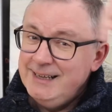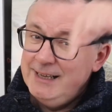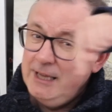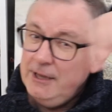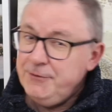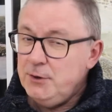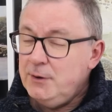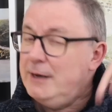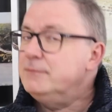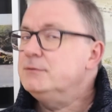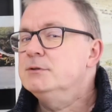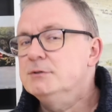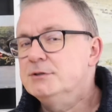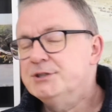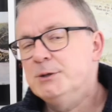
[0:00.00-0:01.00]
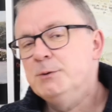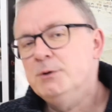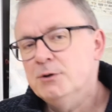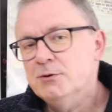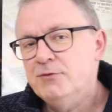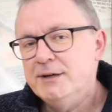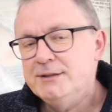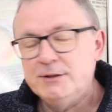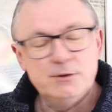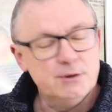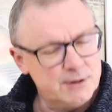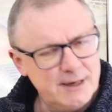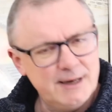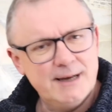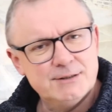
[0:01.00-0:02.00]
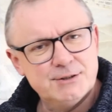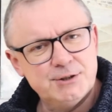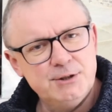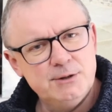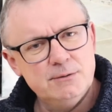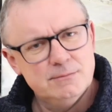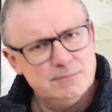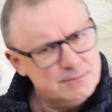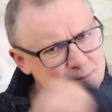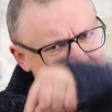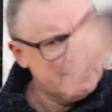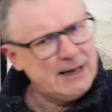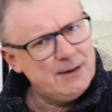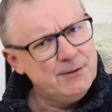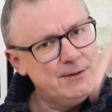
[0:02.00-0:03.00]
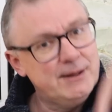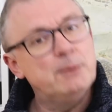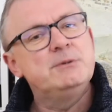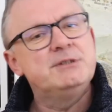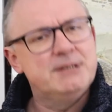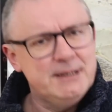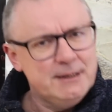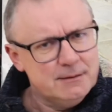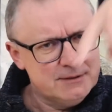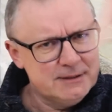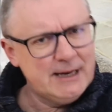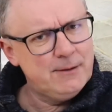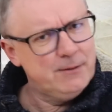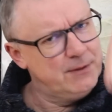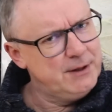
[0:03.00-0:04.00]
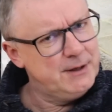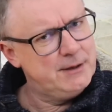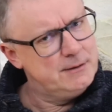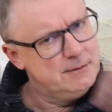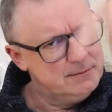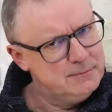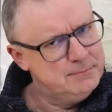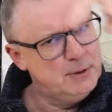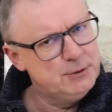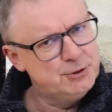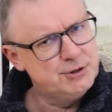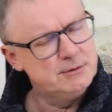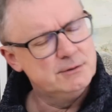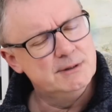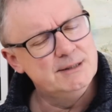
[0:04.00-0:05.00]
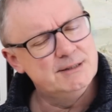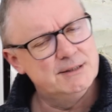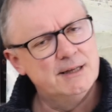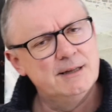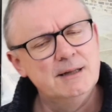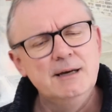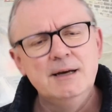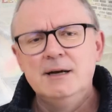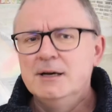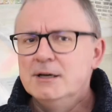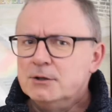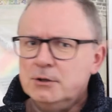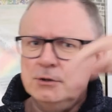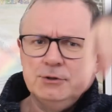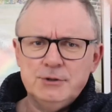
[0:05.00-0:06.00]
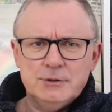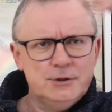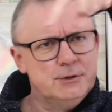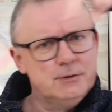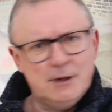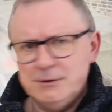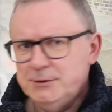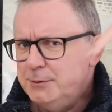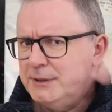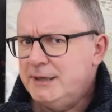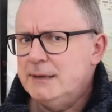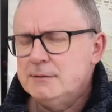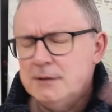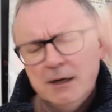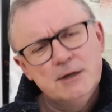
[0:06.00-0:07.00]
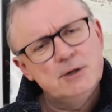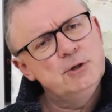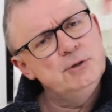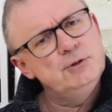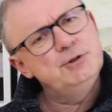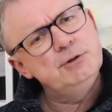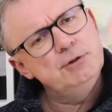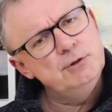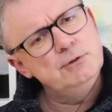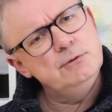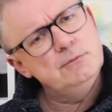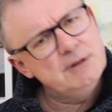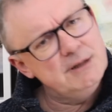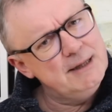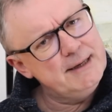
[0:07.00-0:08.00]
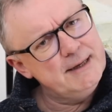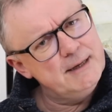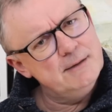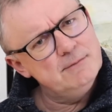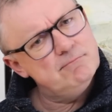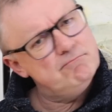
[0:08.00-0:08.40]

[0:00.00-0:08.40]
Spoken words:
If you haven't done so already, could I ask you, that was the down there motion, incidentally. Could you, I'll do it again. Could you click